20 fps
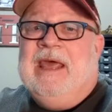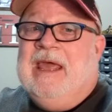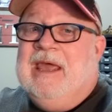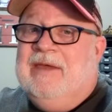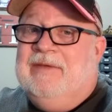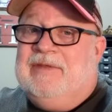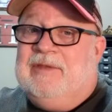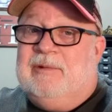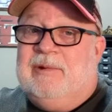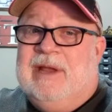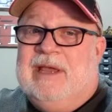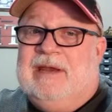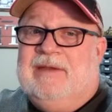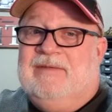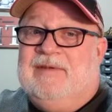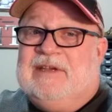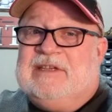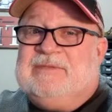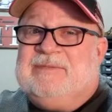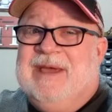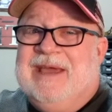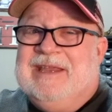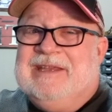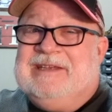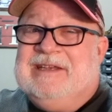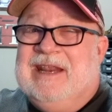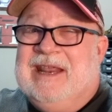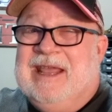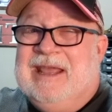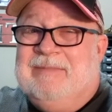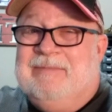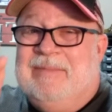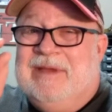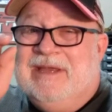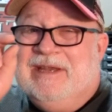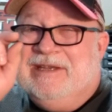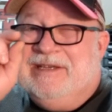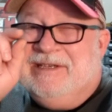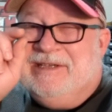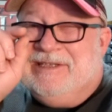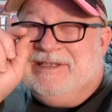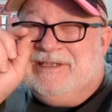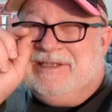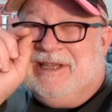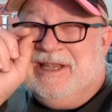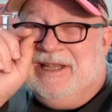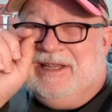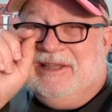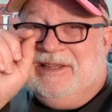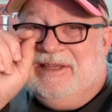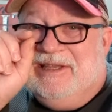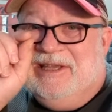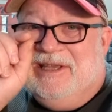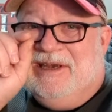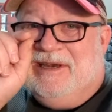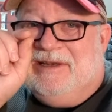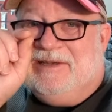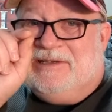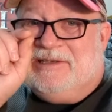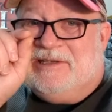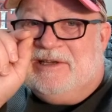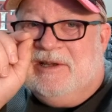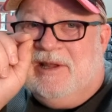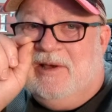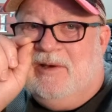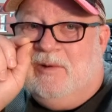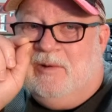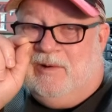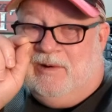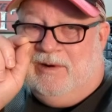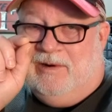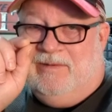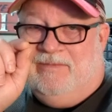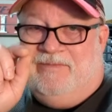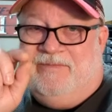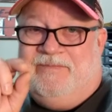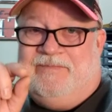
If the rate of expansion had been just a little slower,